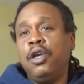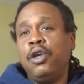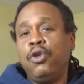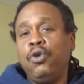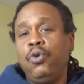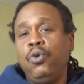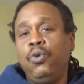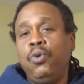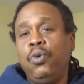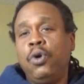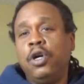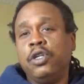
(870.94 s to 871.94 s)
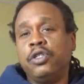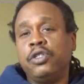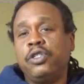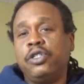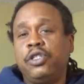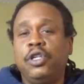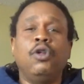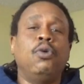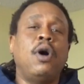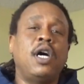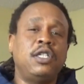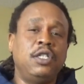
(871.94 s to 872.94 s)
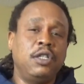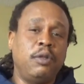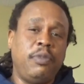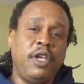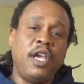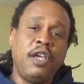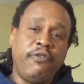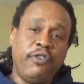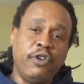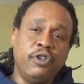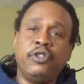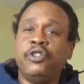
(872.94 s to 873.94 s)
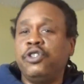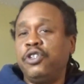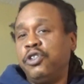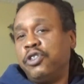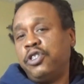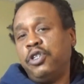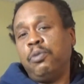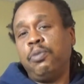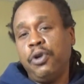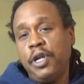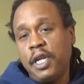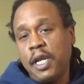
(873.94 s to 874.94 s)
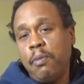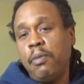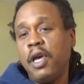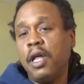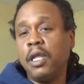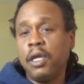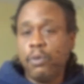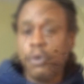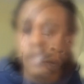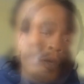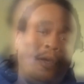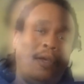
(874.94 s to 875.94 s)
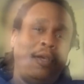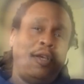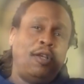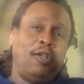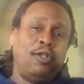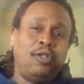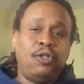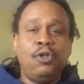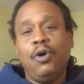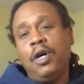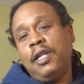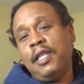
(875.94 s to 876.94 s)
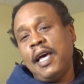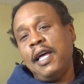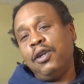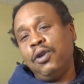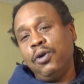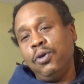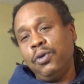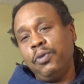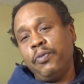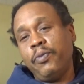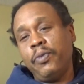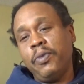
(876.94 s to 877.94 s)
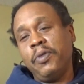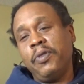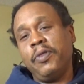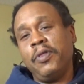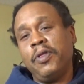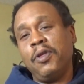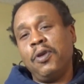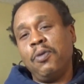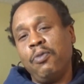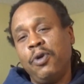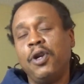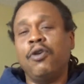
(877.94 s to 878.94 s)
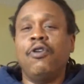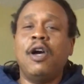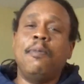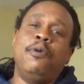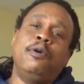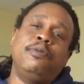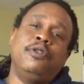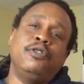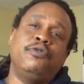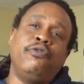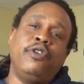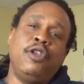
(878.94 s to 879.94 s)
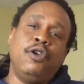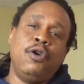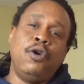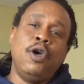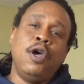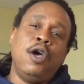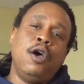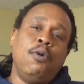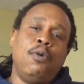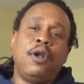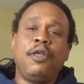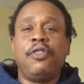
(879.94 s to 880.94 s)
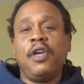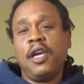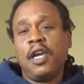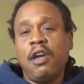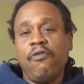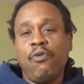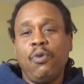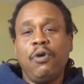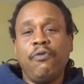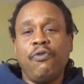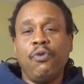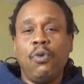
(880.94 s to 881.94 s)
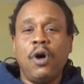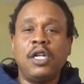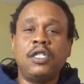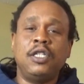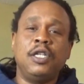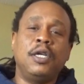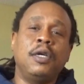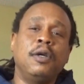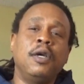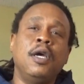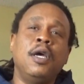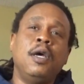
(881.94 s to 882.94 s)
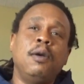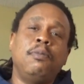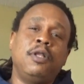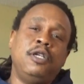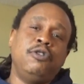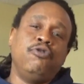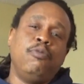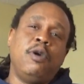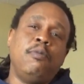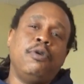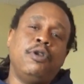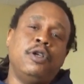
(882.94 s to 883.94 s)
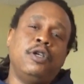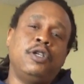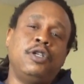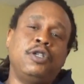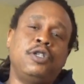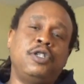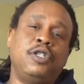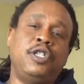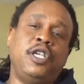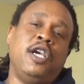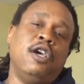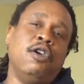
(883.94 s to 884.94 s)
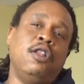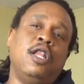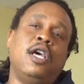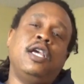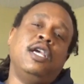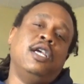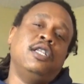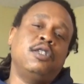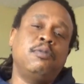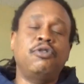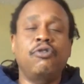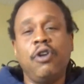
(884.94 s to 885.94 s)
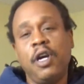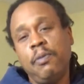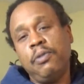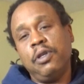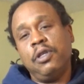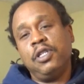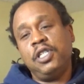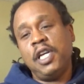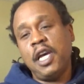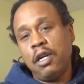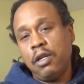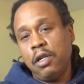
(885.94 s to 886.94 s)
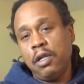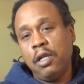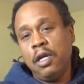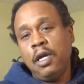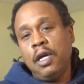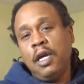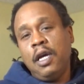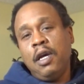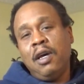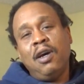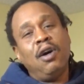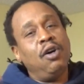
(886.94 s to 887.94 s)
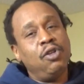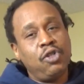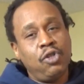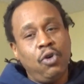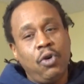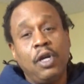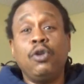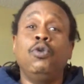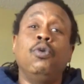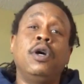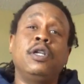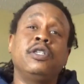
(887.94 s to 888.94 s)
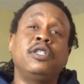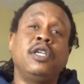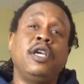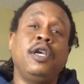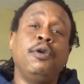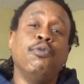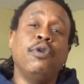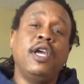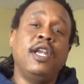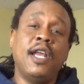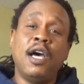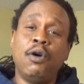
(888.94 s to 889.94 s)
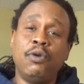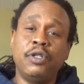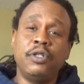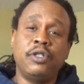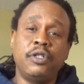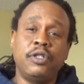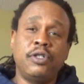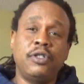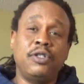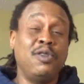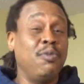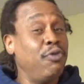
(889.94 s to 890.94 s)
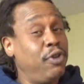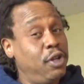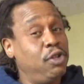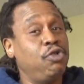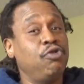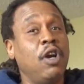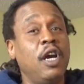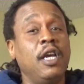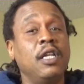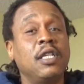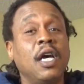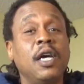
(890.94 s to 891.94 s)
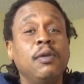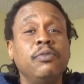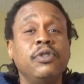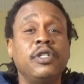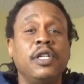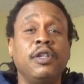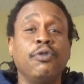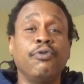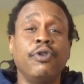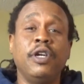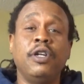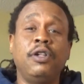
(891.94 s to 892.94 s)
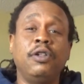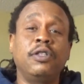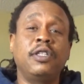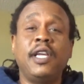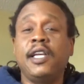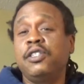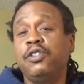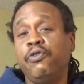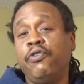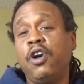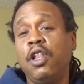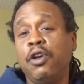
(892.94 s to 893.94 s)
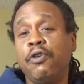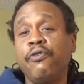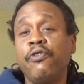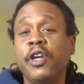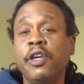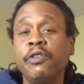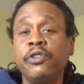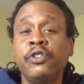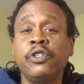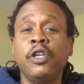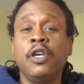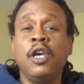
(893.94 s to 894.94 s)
You are still watching the behaviors. You're still putting that male in once a month. So on that note, I'm going to wrap up this video. I want to thank everyone for watching. Please remember to share, like, and subscribe to the channel. Also, I do want to say right now it's some real trying times and a real test of all our faiths.